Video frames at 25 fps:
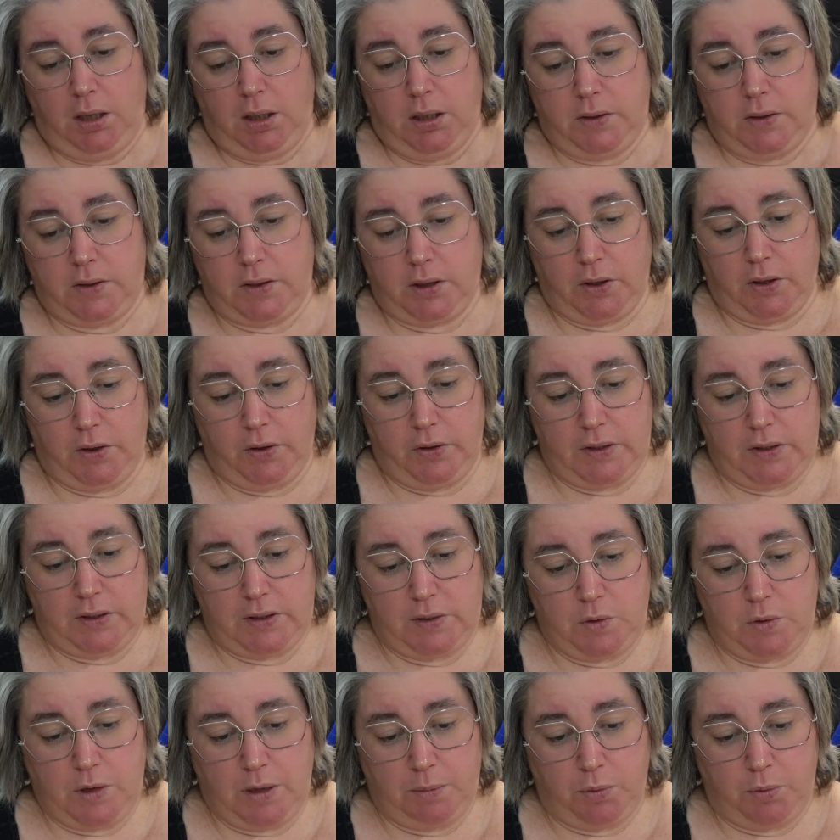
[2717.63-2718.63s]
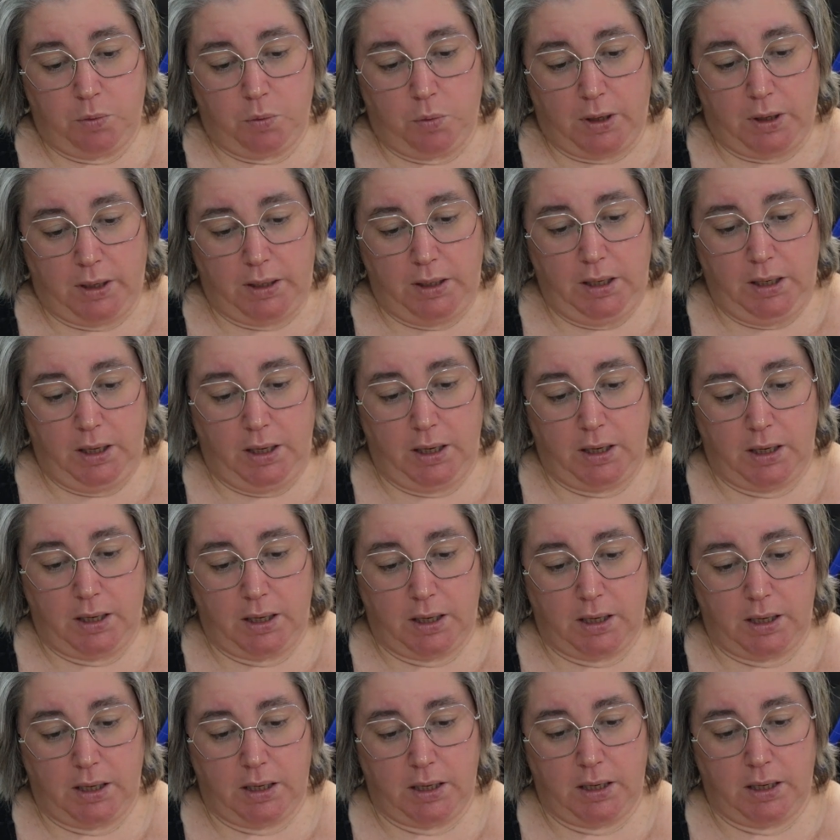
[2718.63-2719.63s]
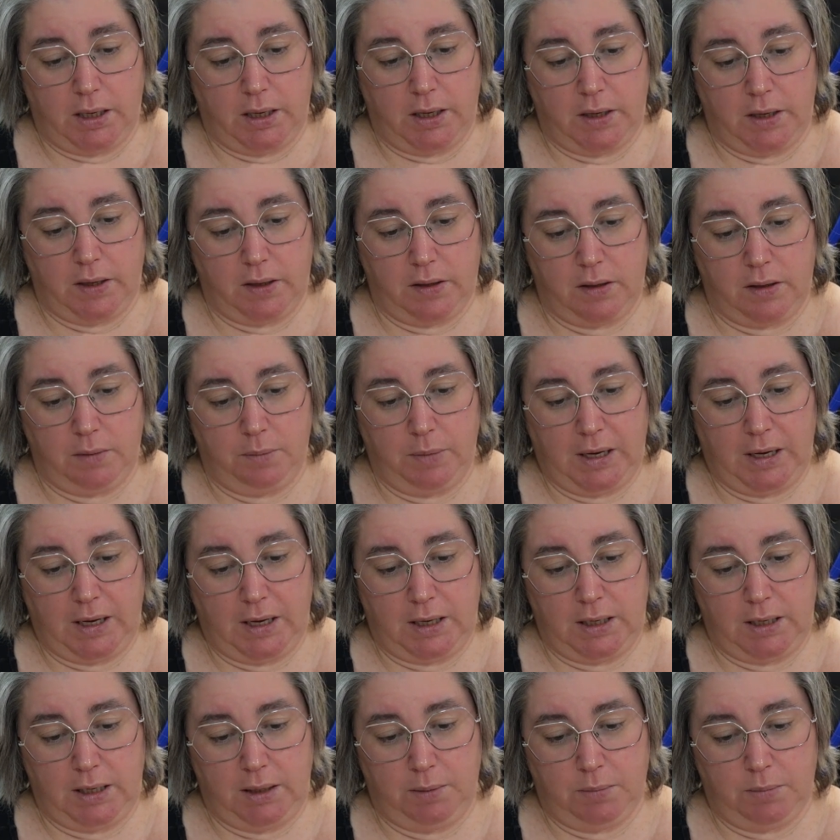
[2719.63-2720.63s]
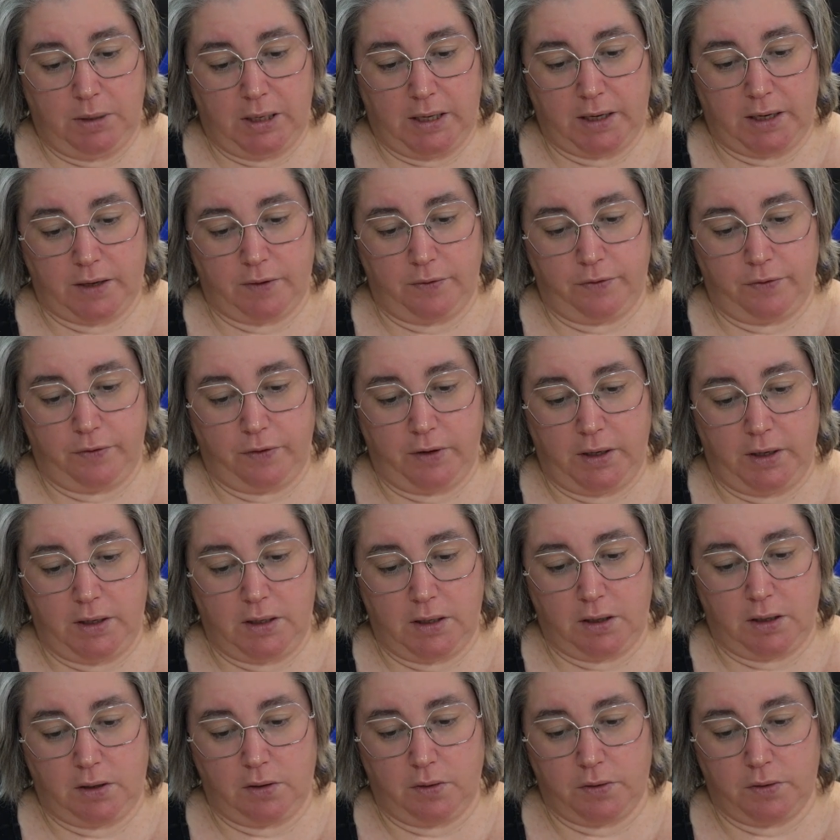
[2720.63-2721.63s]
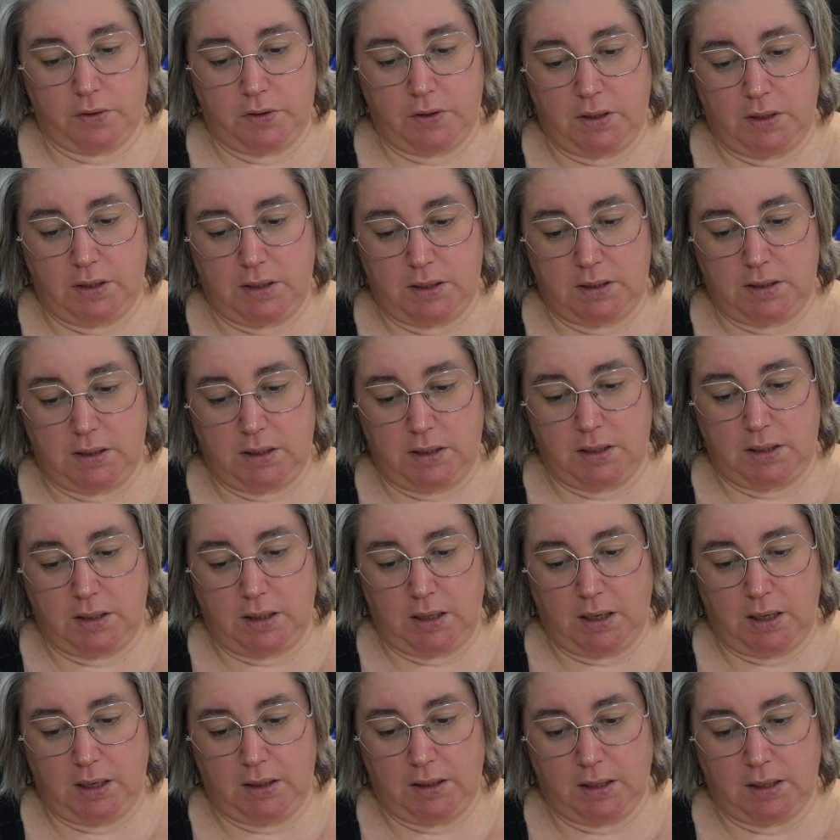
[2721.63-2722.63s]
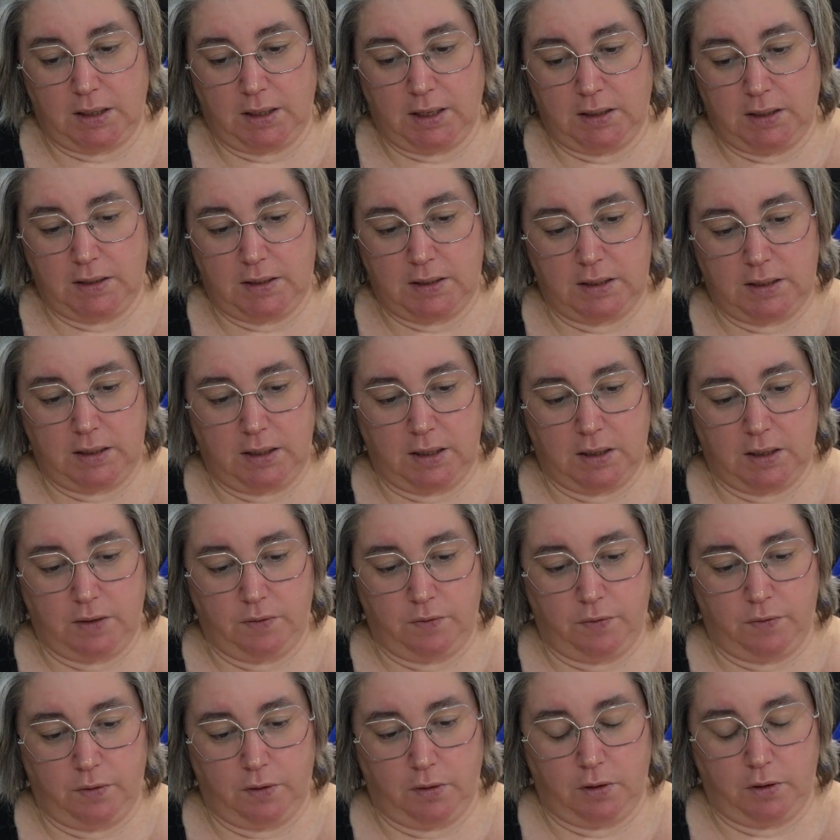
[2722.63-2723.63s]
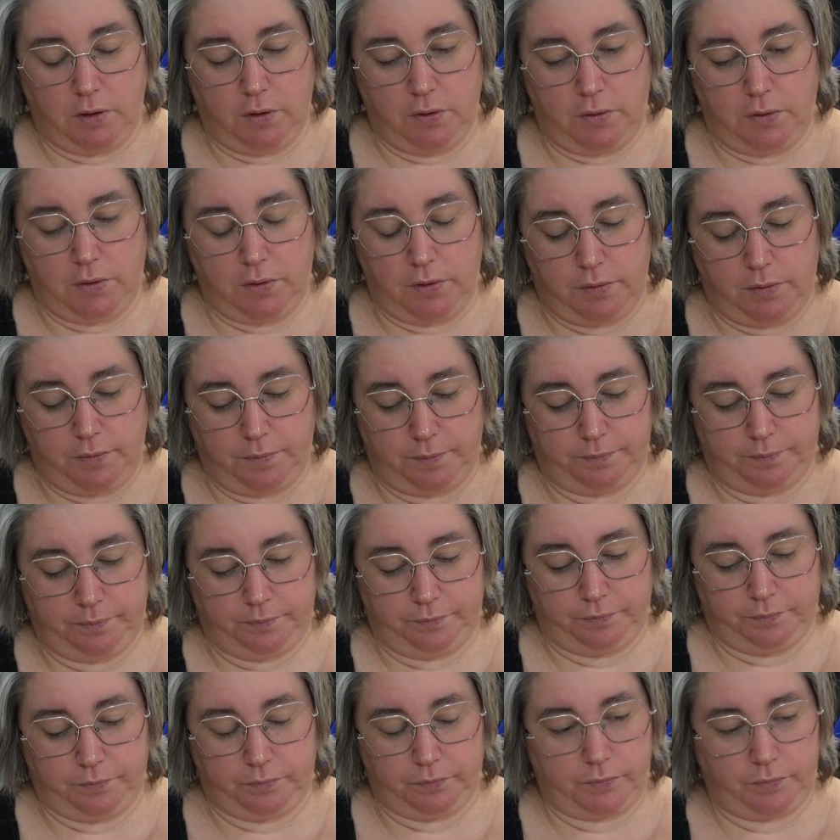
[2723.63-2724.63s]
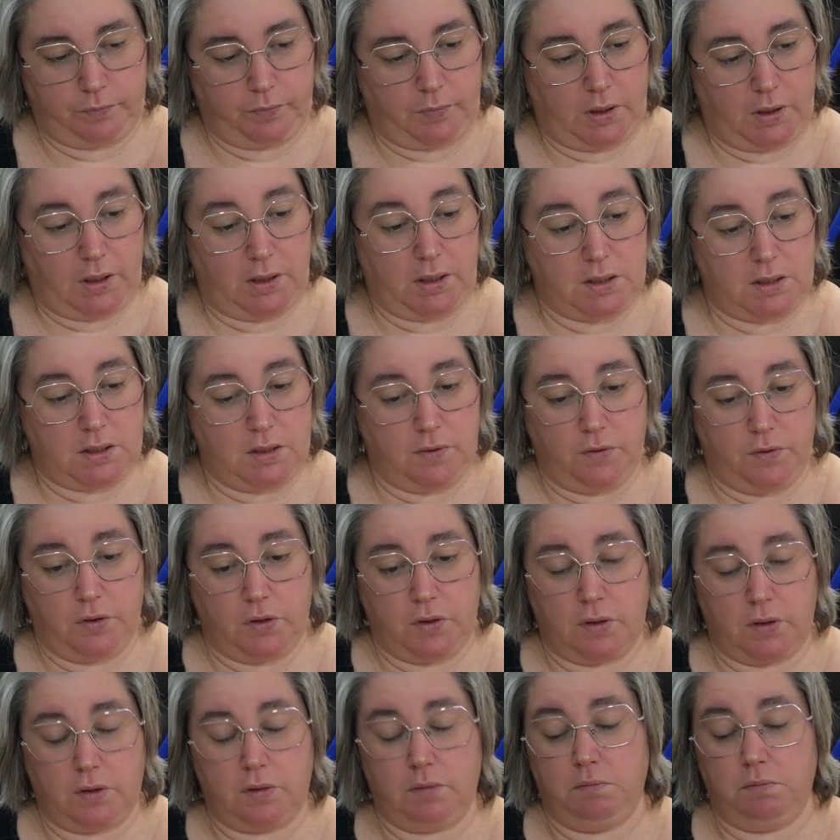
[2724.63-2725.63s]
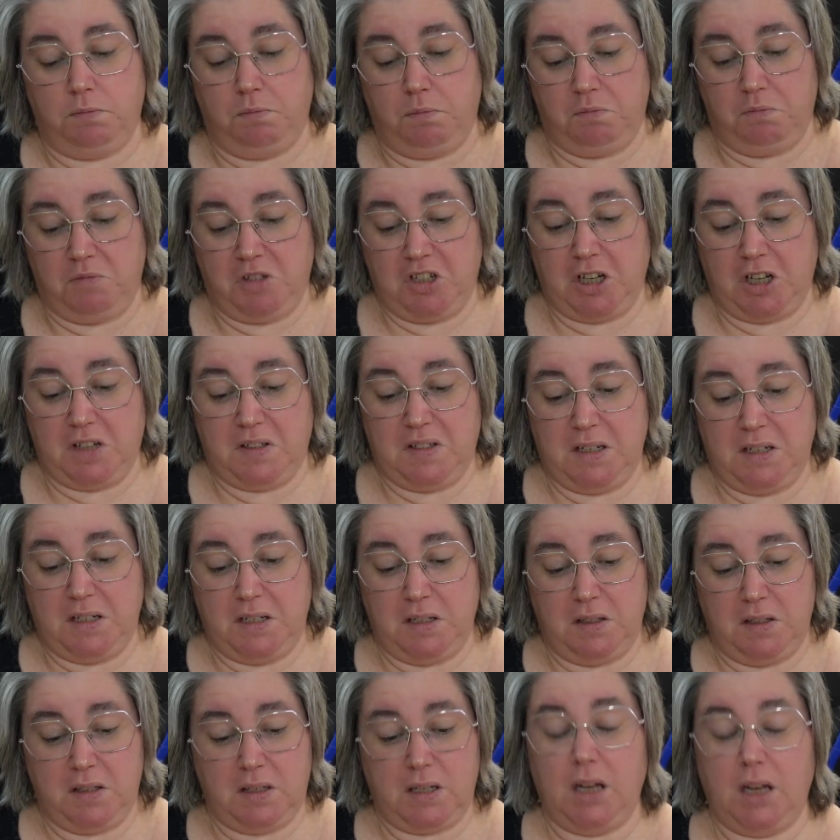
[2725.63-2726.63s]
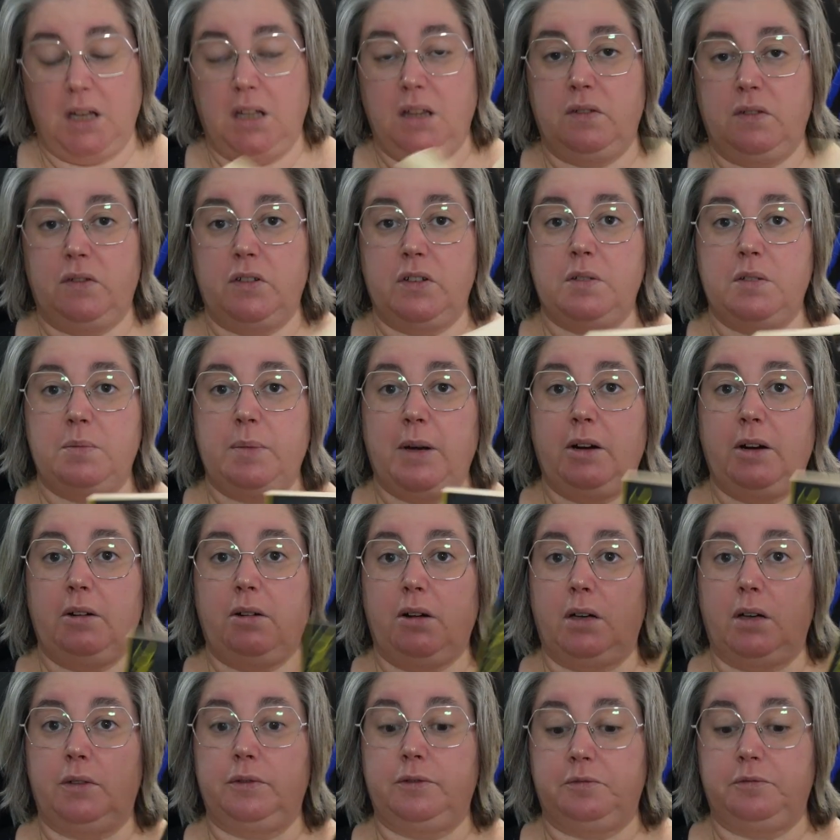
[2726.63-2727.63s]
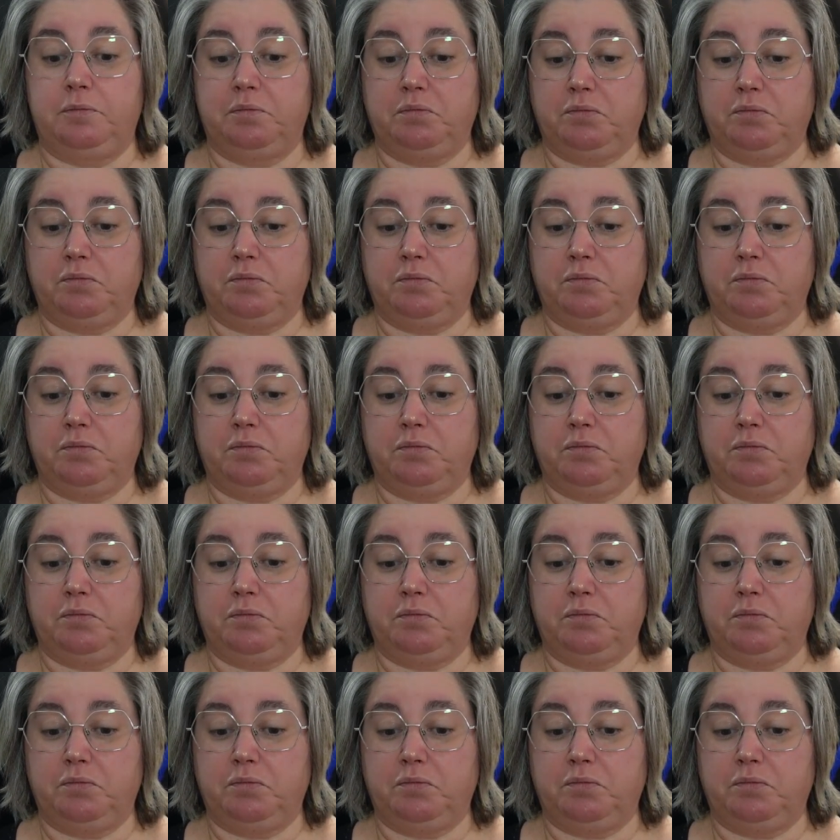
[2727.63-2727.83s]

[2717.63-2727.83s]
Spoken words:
So this is number 1. The man in black fled across the desert and the gunslinger followed. And that's the first sentence and the first paragraph.